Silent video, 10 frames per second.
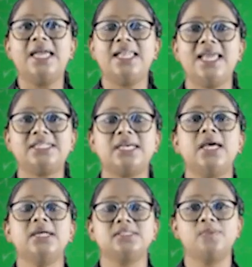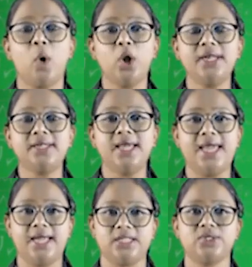Let small letter
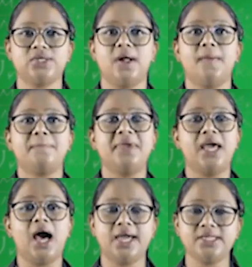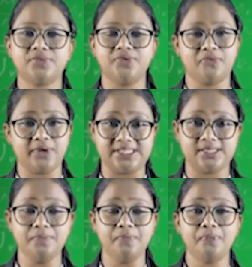h be height of the
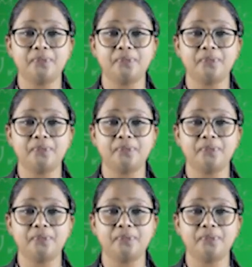frustum,